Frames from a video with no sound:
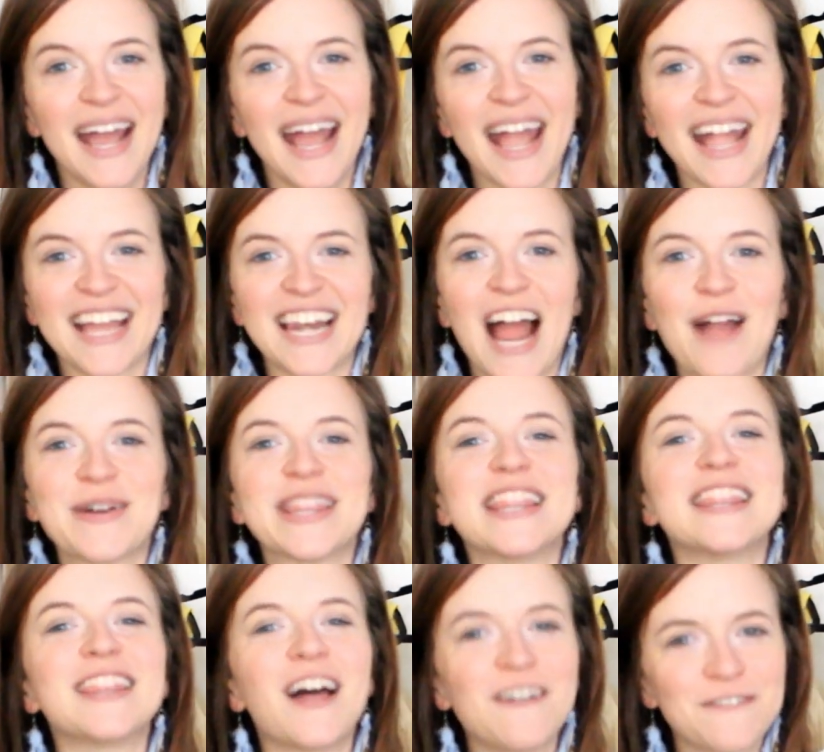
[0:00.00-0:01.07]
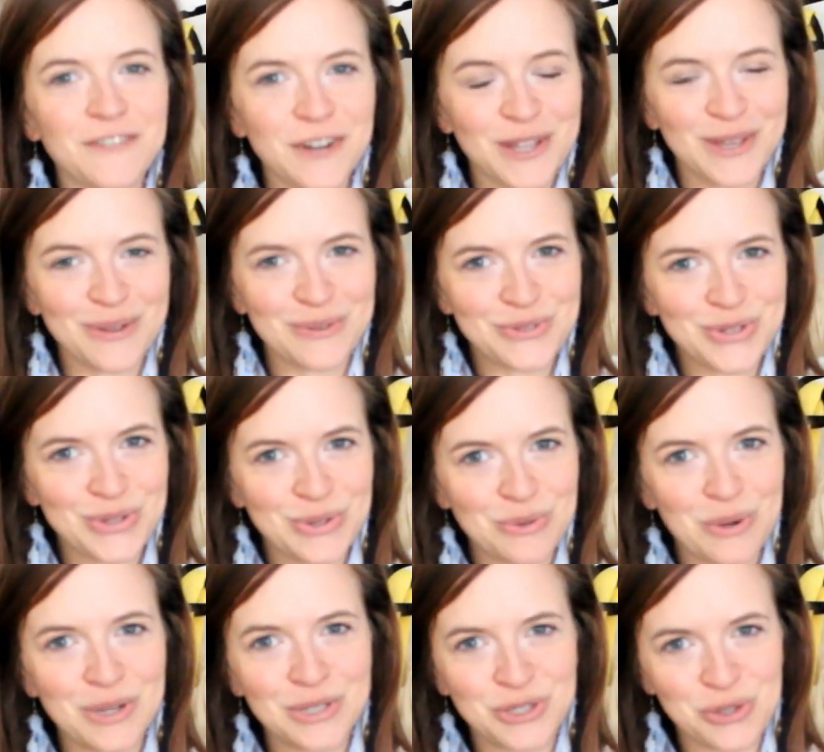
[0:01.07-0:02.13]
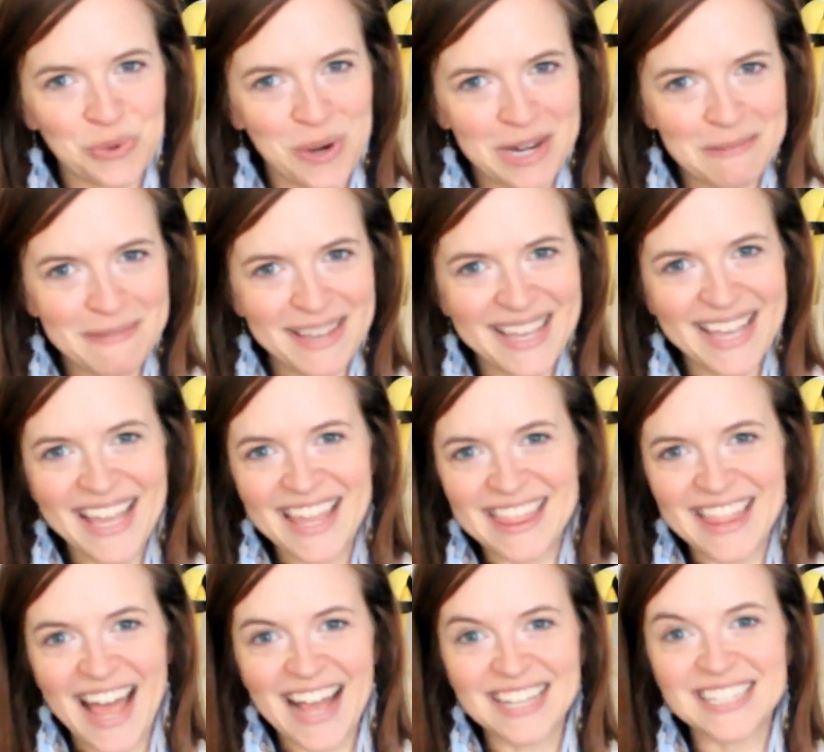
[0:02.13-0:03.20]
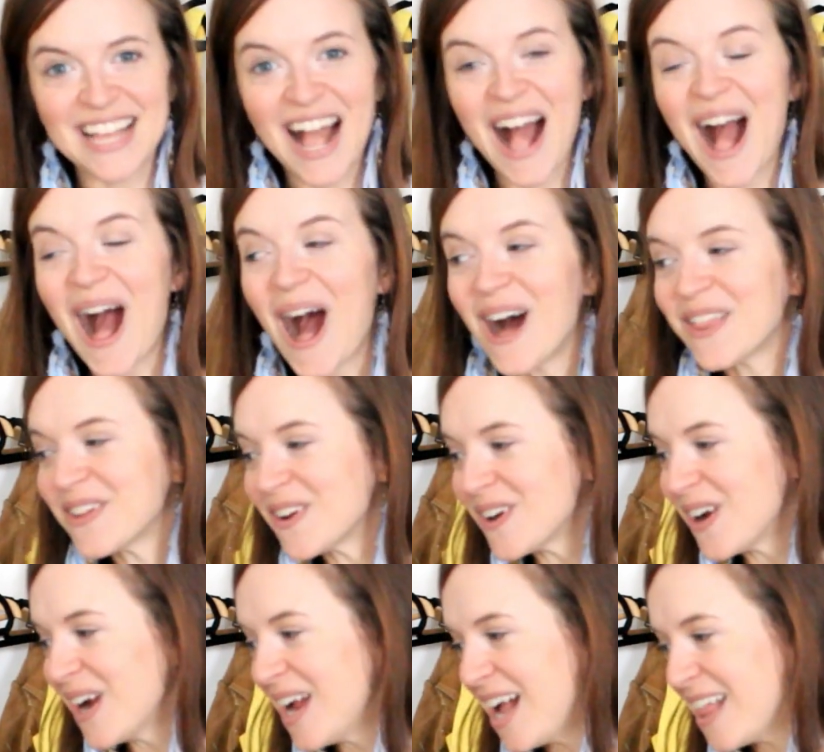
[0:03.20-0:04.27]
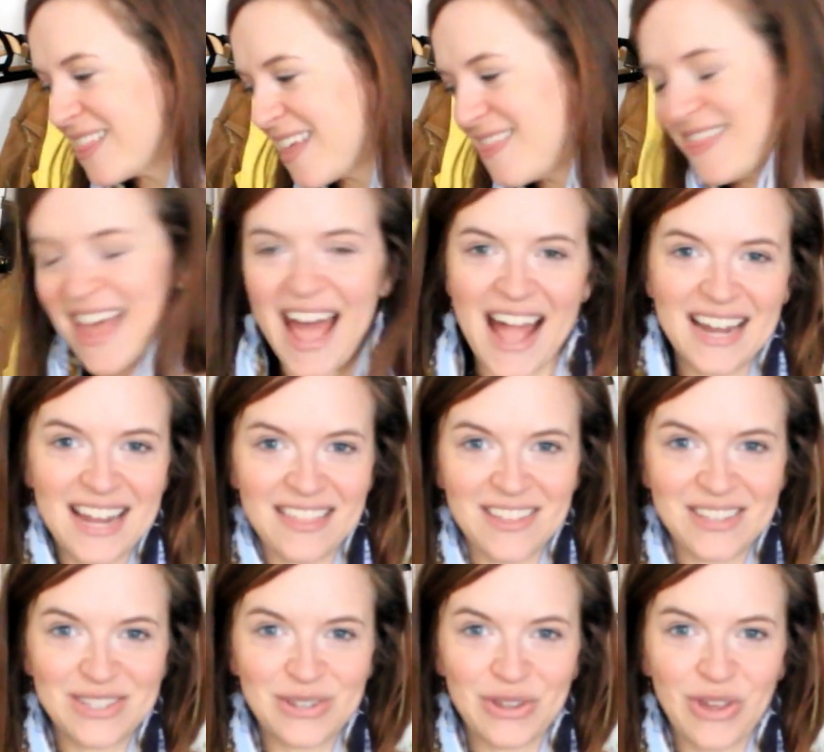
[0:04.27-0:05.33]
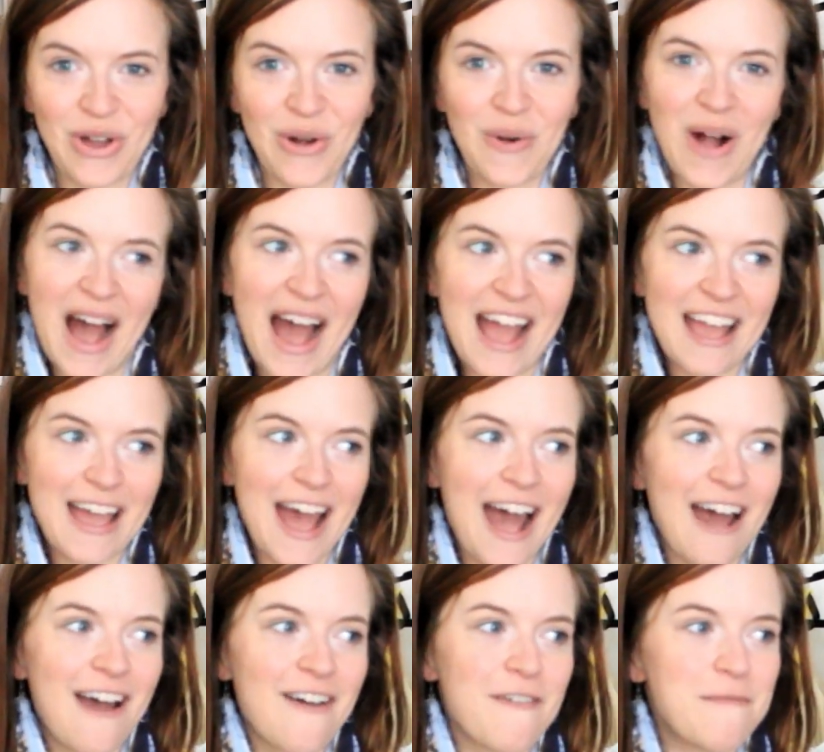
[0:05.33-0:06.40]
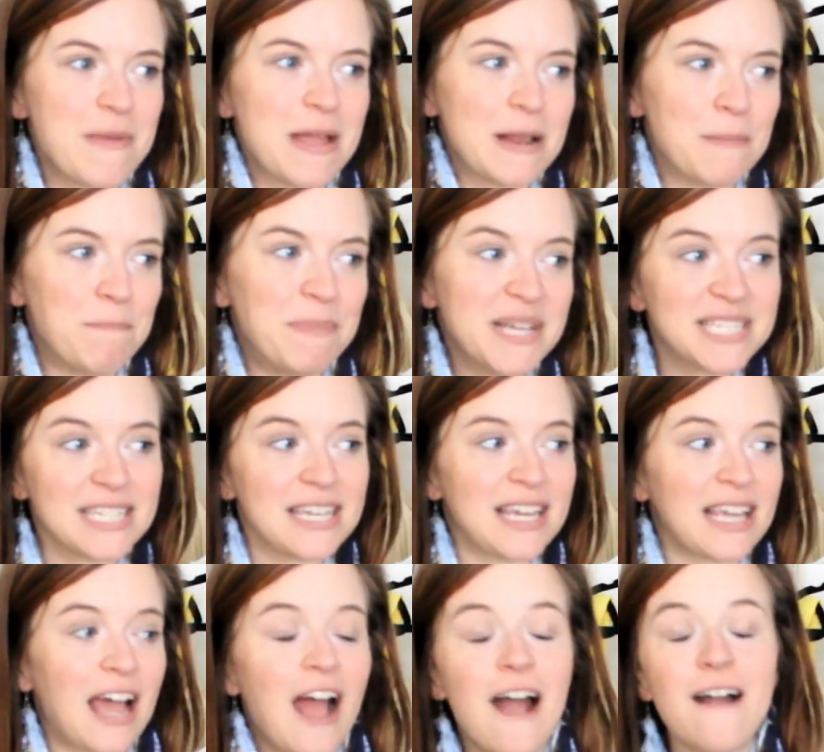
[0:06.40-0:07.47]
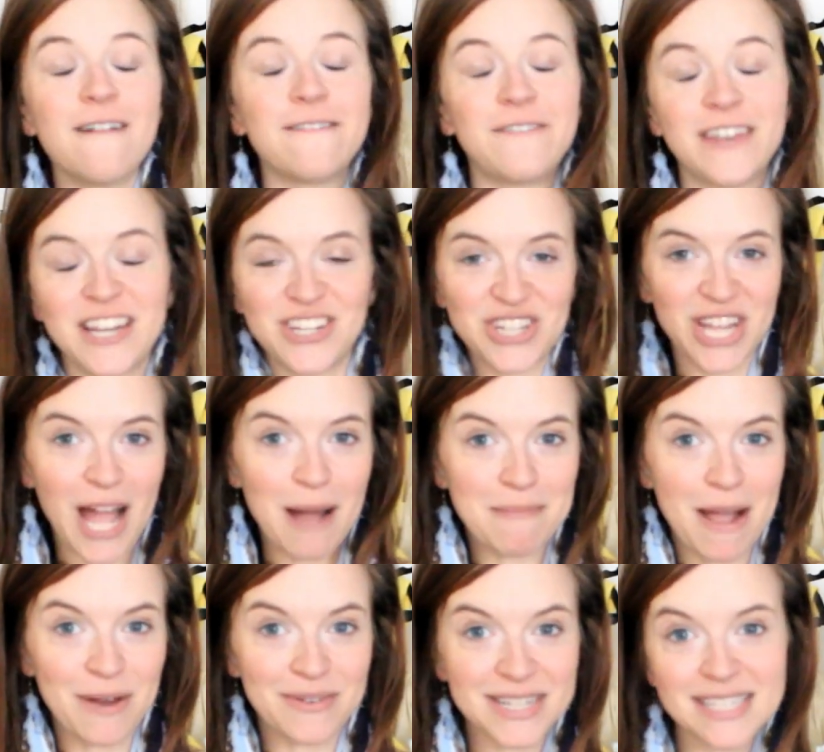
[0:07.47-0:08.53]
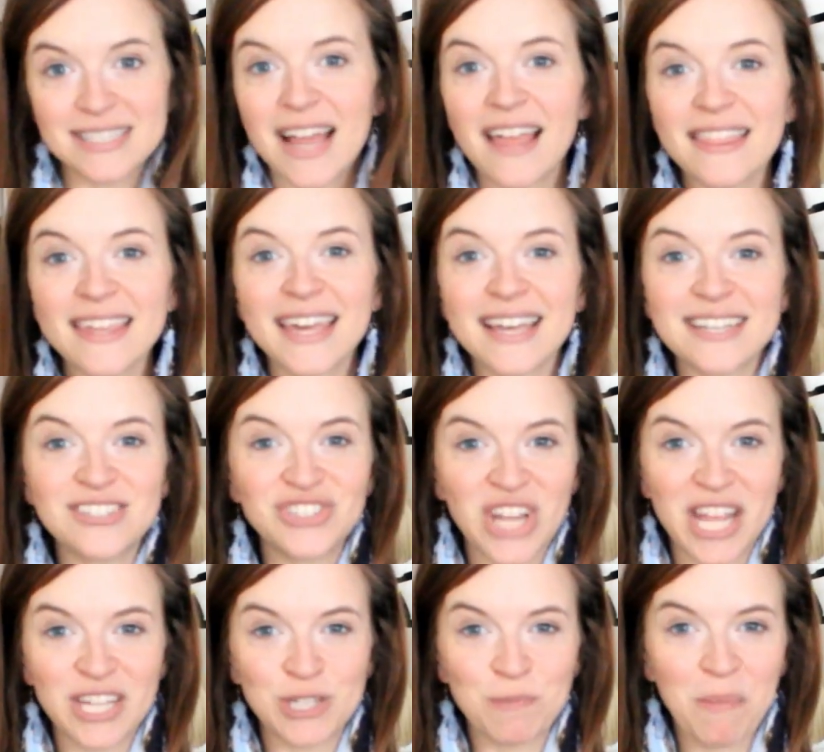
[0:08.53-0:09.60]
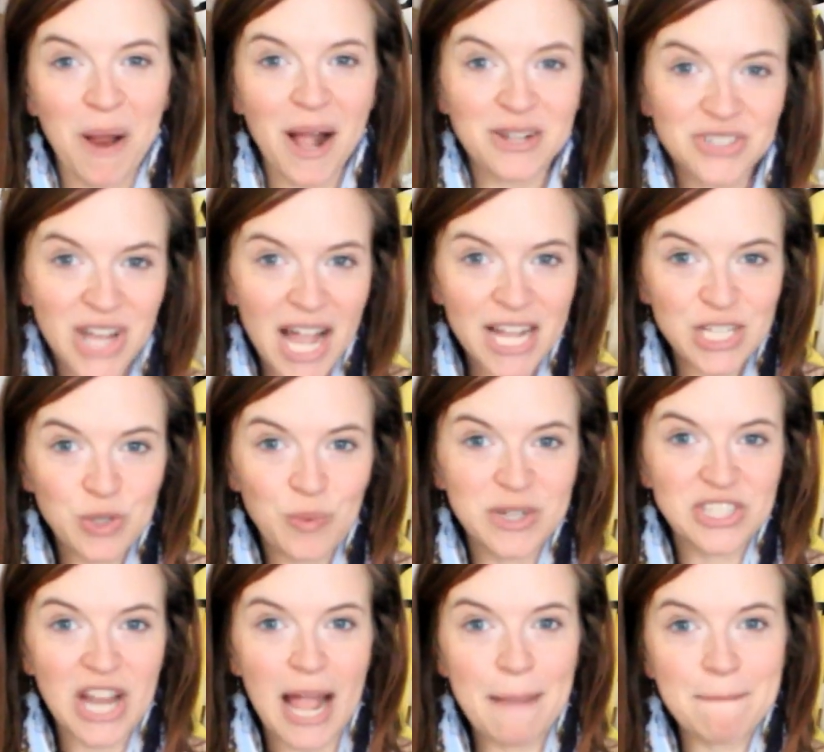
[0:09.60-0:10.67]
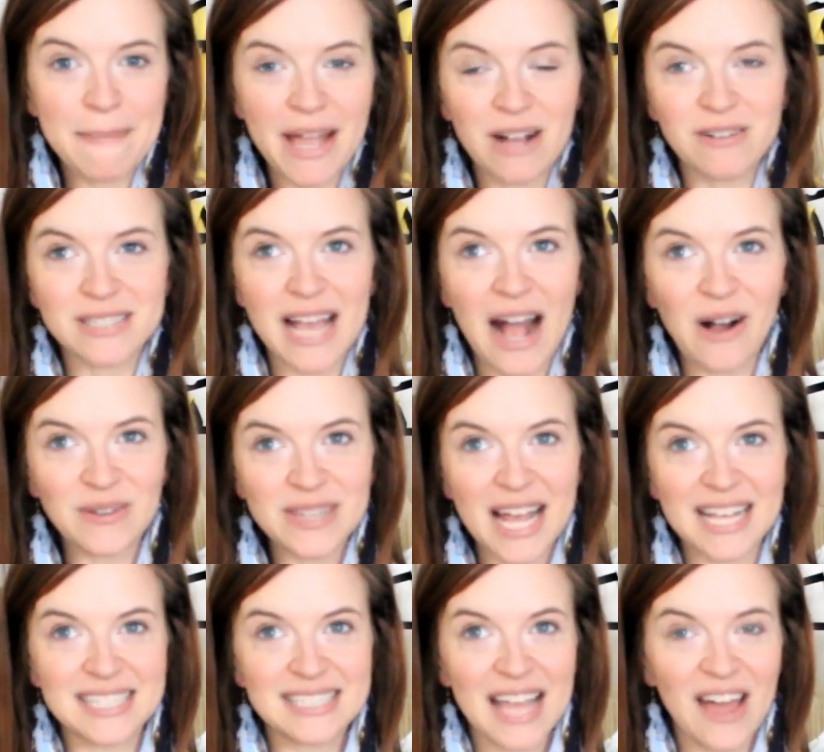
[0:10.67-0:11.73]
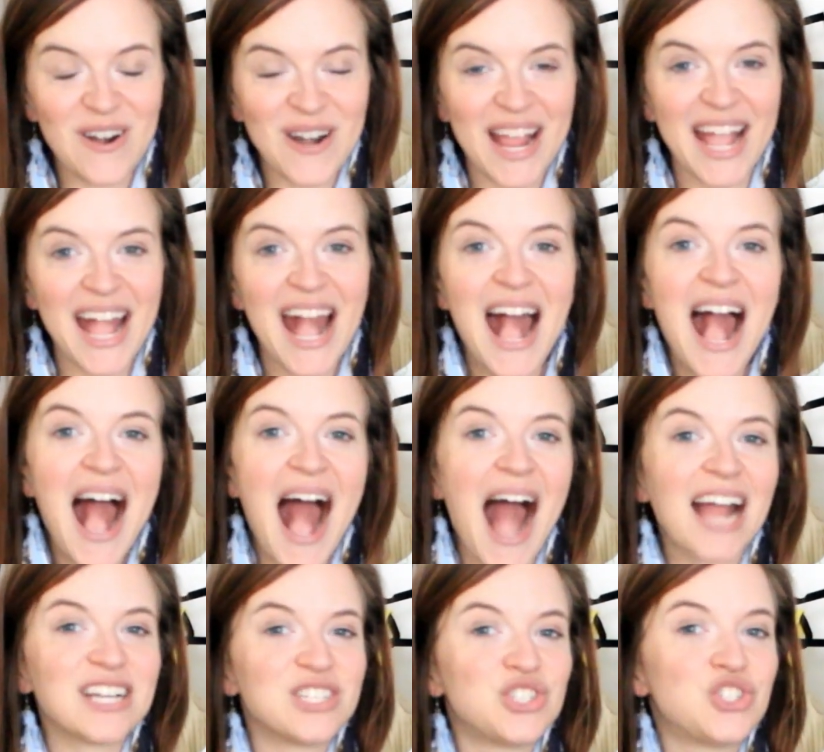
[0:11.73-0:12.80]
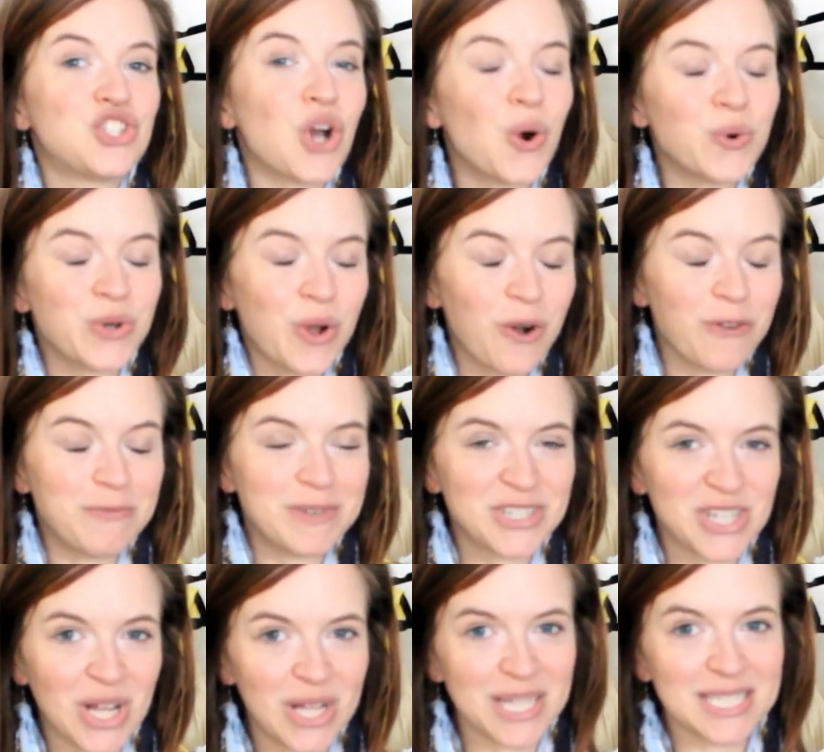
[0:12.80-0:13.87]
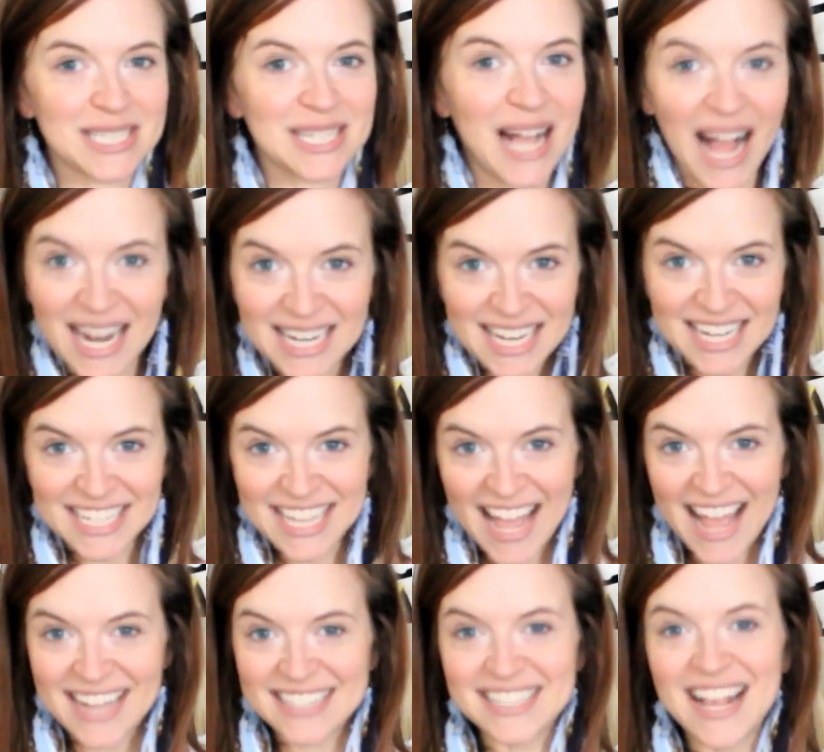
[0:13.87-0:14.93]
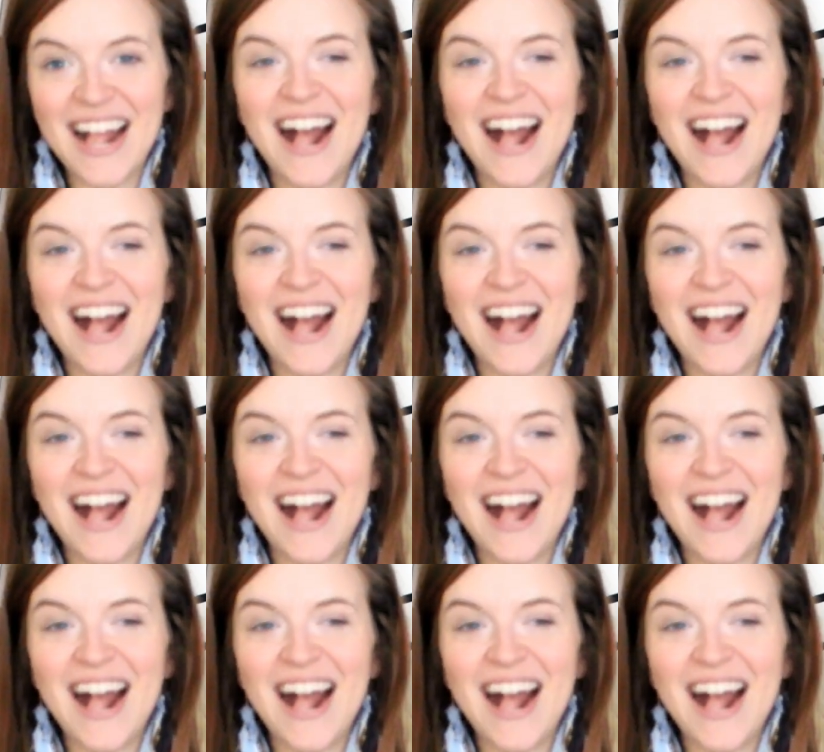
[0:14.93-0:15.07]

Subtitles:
and I would love for you to join me in that. Other than that, in the studio, I have been busy finishing up my restyling exchange project, which I mailed out last Saturday. I don't know if Michelle has gotten it yet.